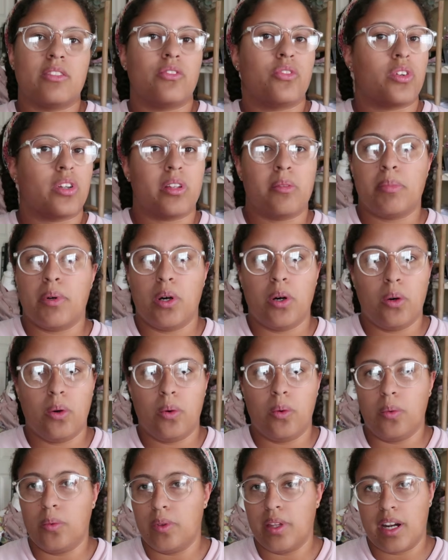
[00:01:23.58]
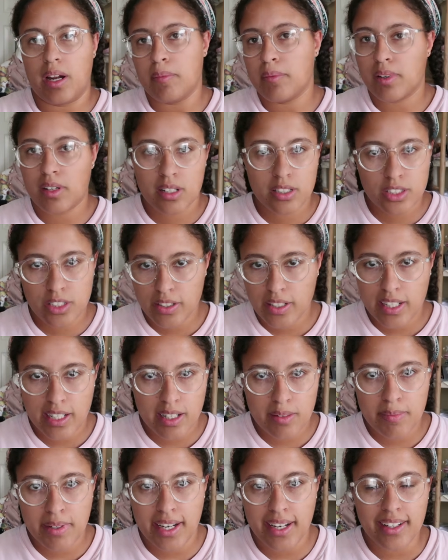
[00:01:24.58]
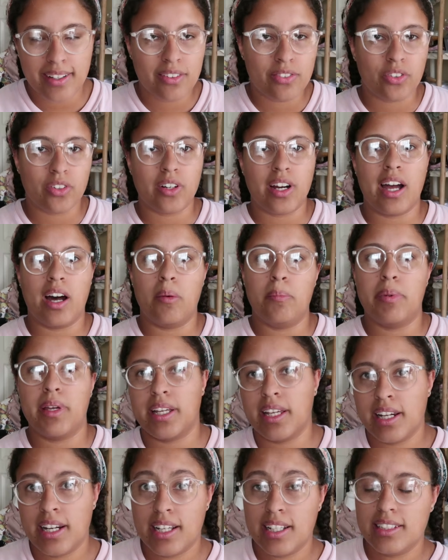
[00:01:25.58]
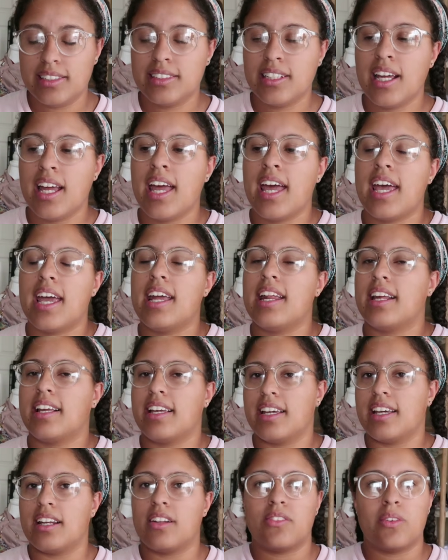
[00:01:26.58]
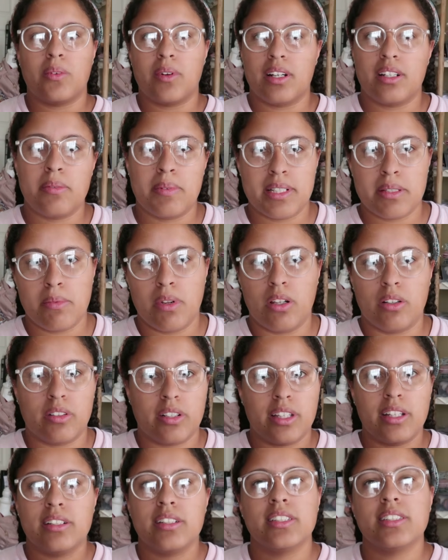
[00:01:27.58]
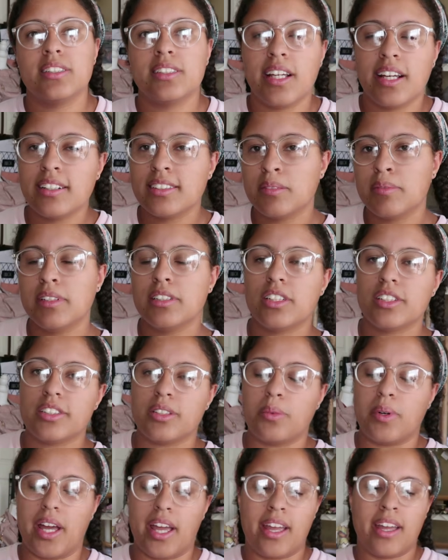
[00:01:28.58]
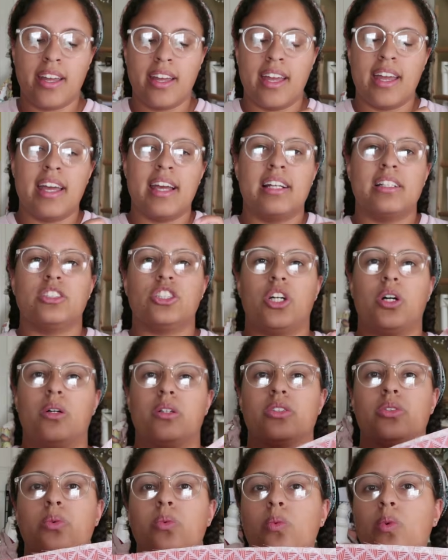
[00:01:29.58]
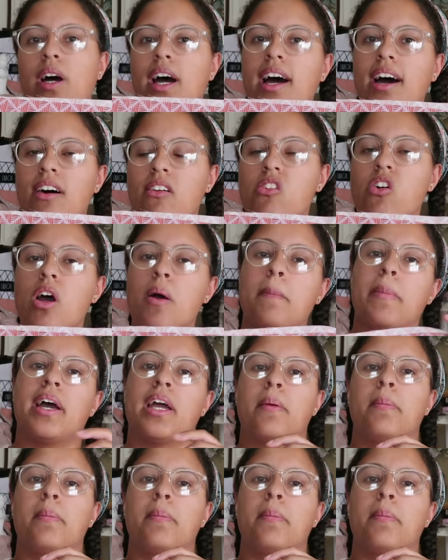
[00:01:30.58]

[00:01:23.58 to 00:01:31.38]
for the bow that I'm going to show you how to make, for how big it is. And again, if you want it to be smaller, then just take some inches away. So 12 by